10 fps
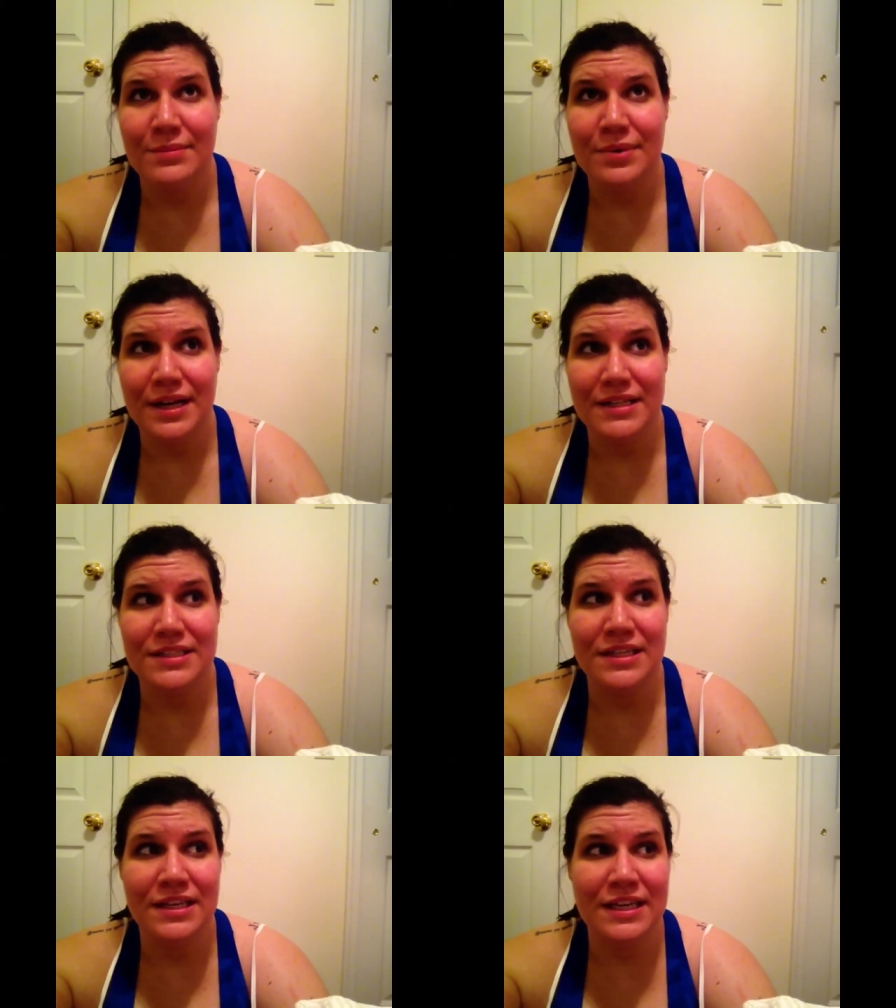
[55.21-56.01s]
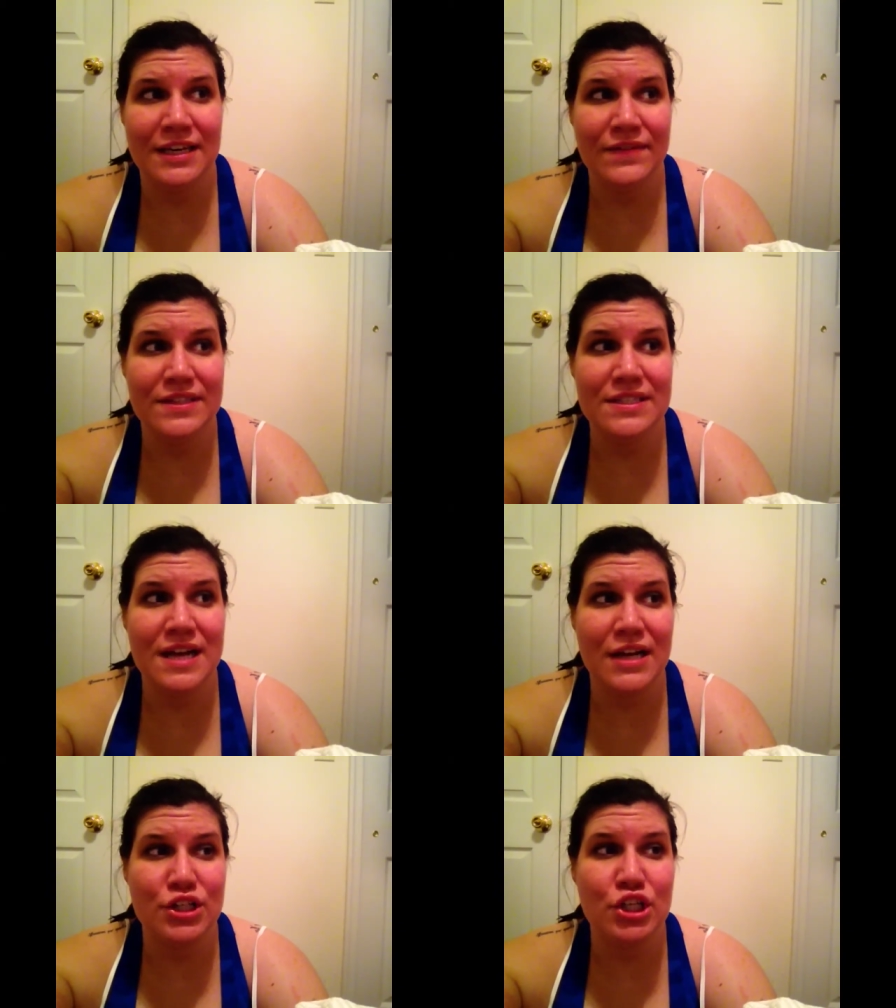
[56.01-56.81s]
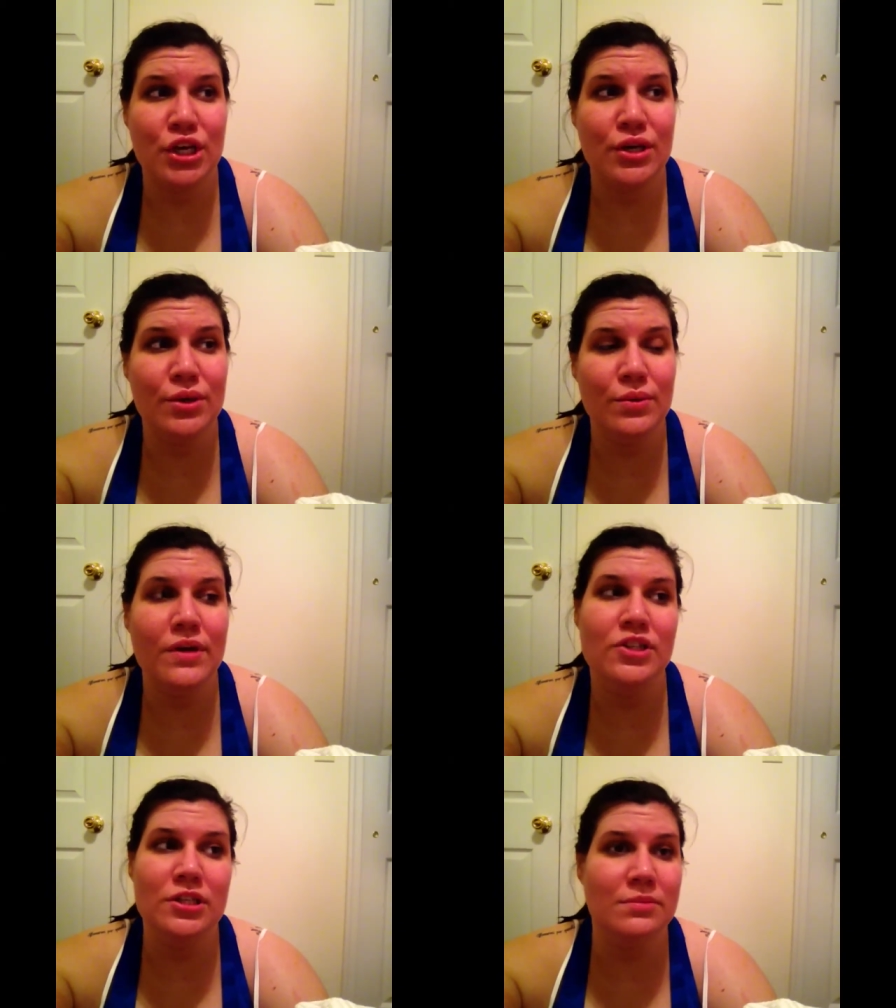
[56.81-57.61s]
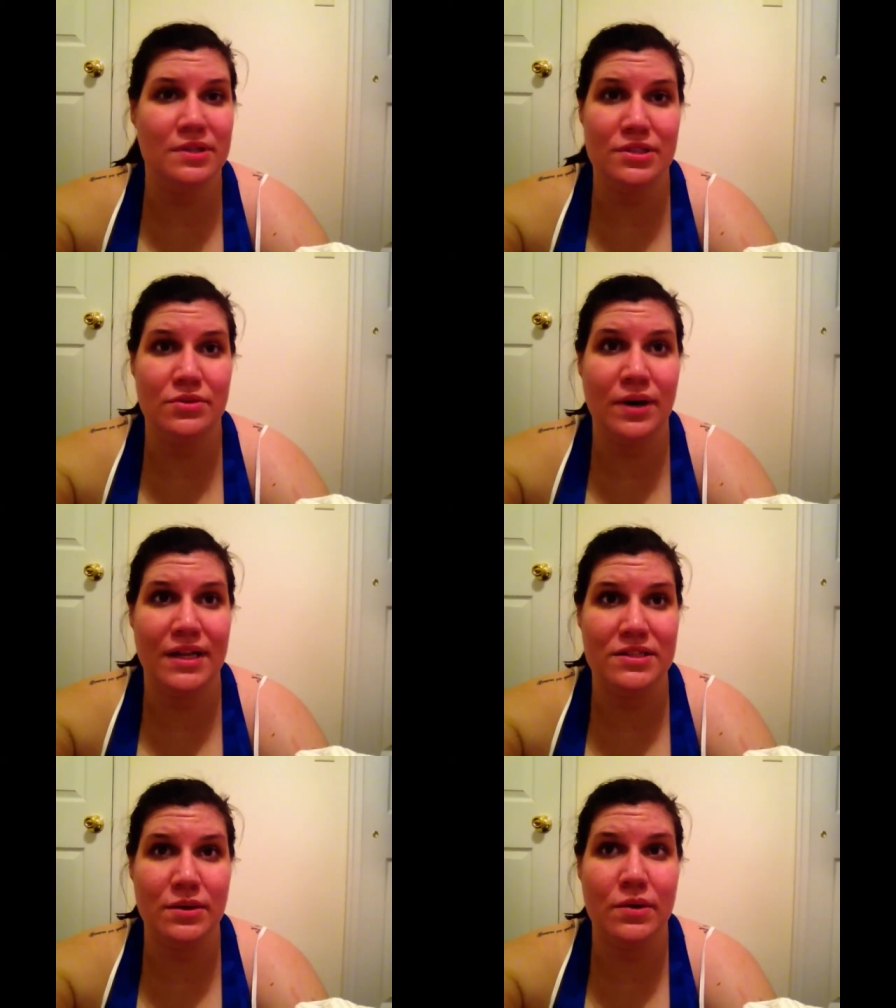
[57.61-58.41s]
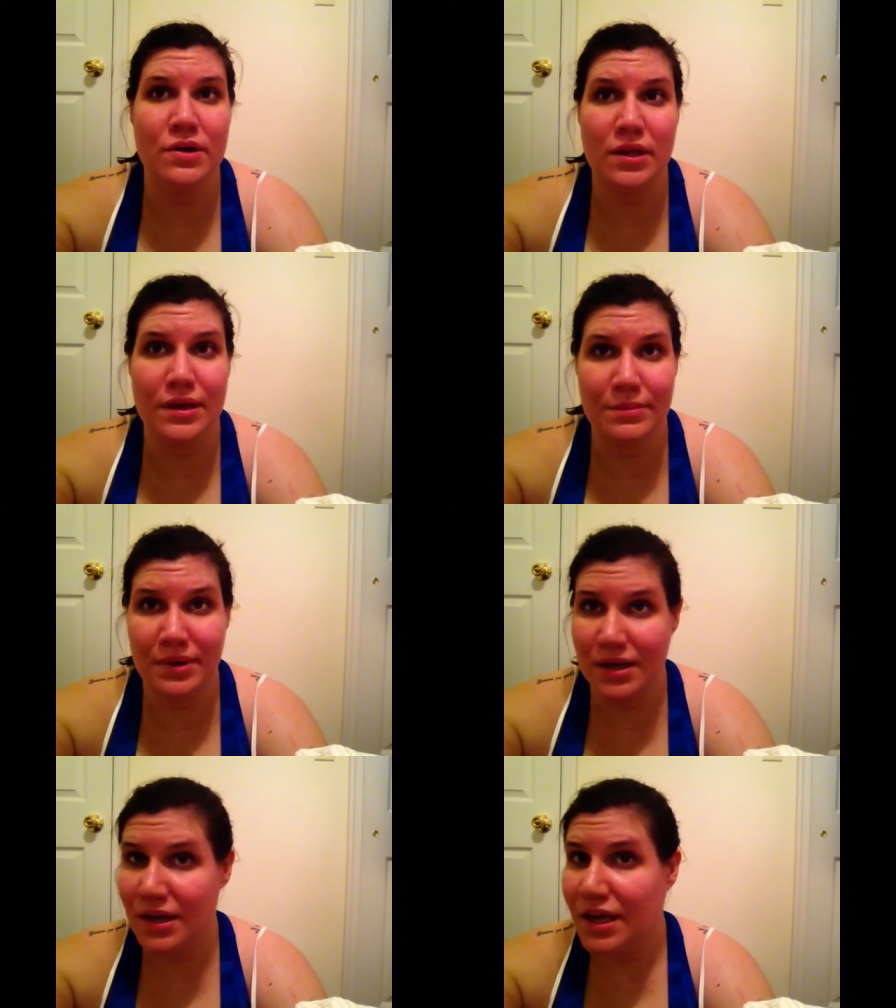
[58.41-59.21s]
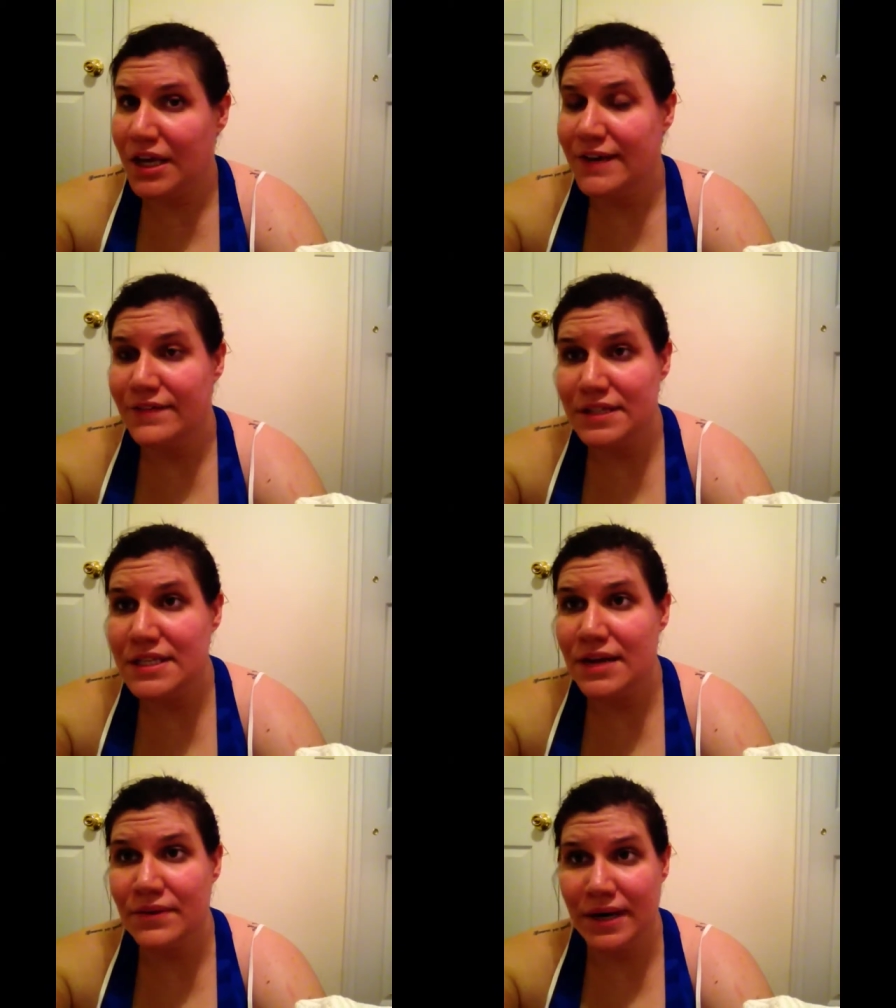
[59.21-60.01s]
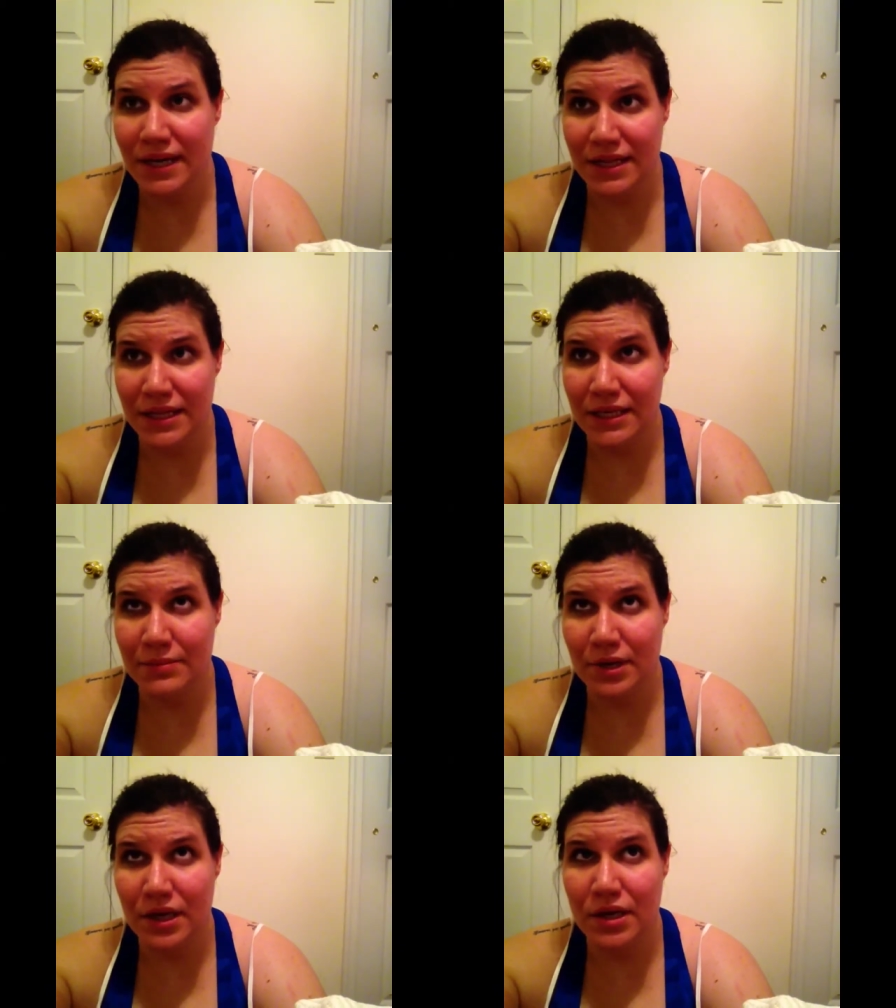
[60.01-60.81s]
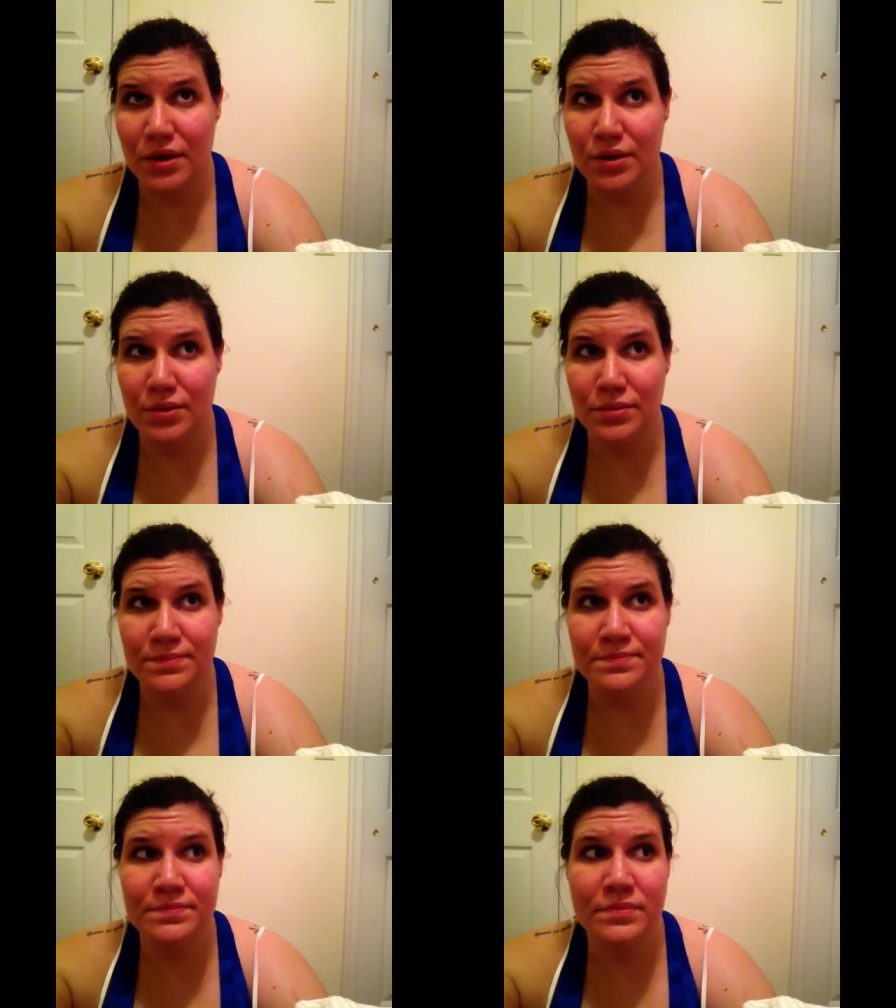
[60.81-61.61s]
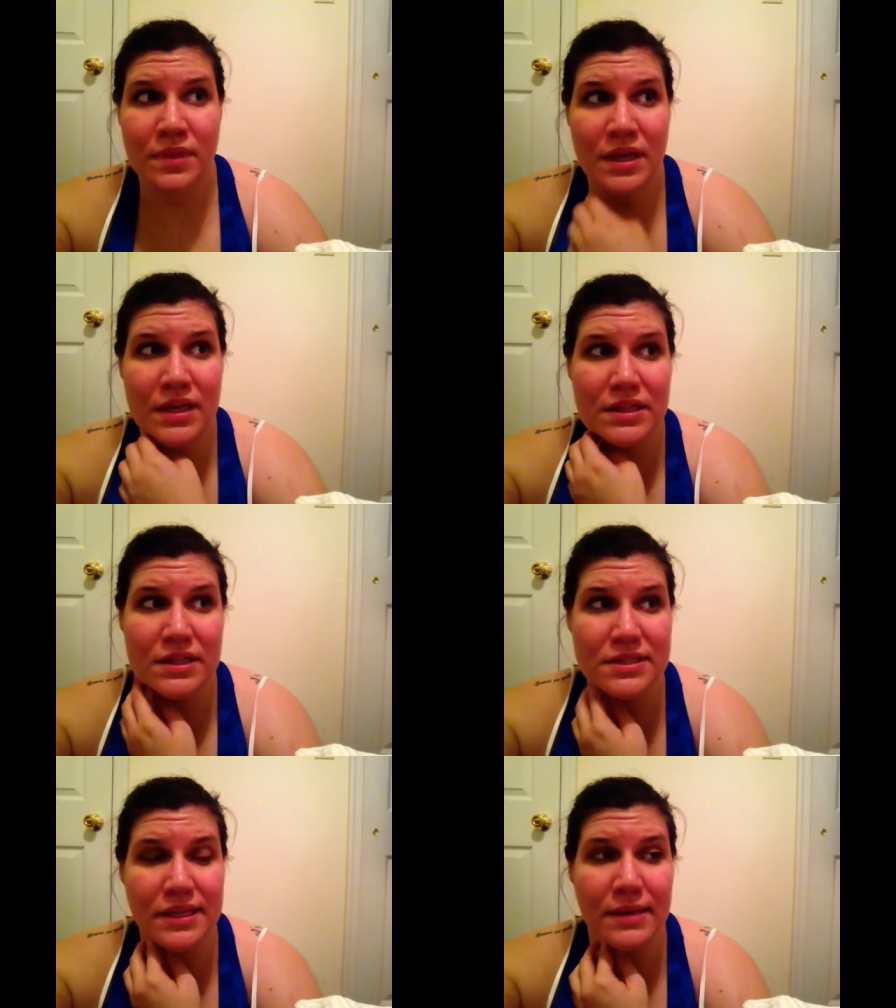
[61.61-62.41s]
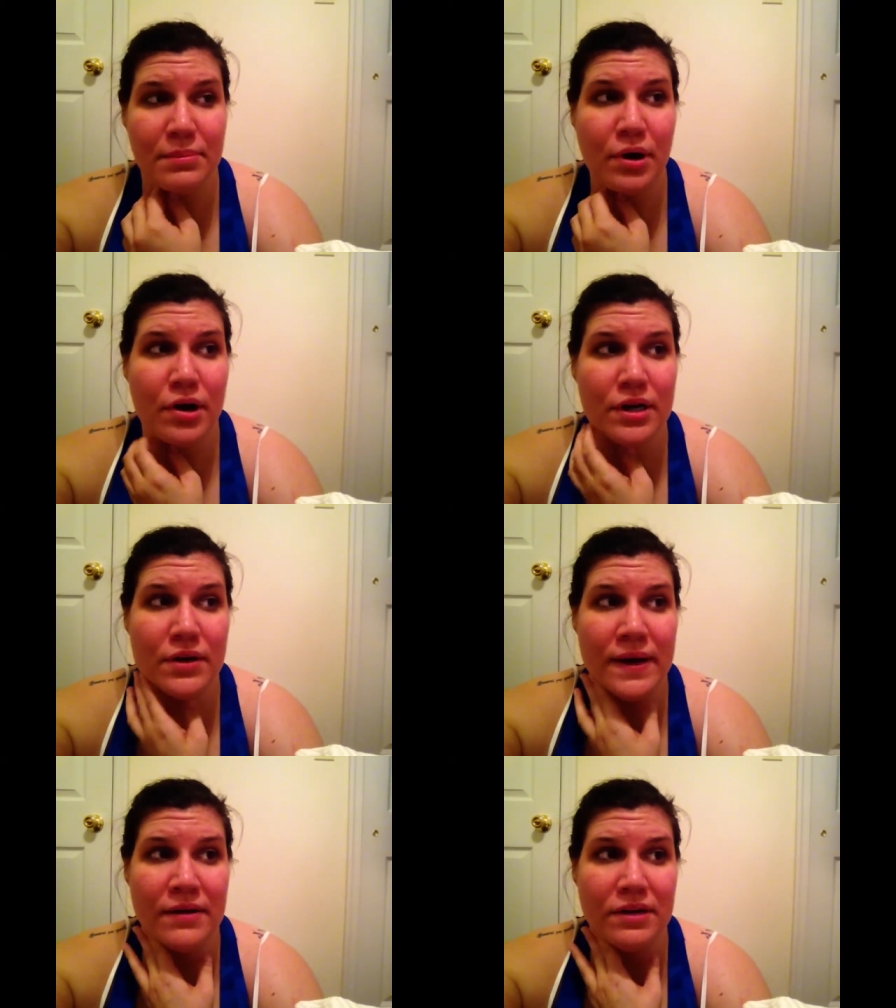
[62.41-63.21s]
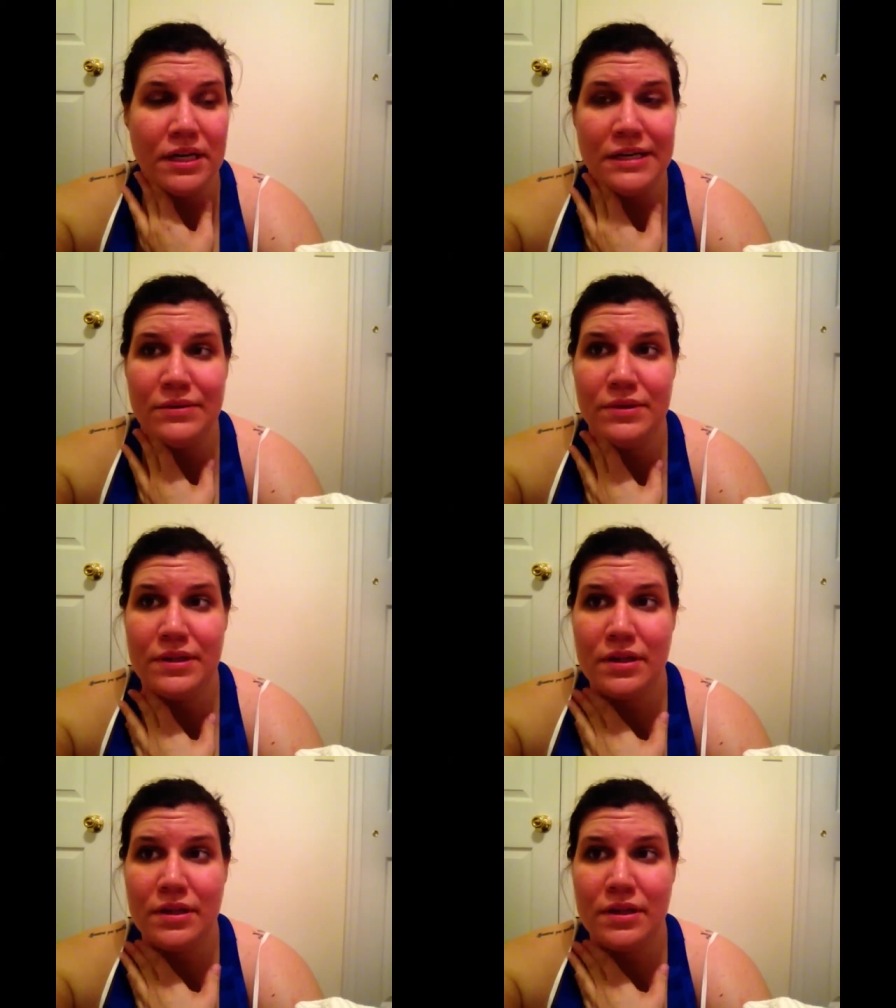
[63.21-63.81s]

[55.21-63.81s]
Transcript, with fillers: But if it's not too, well, it shouldn't be too hot so early, but if it's not raining, I think I'm going to go hit this like park around here with the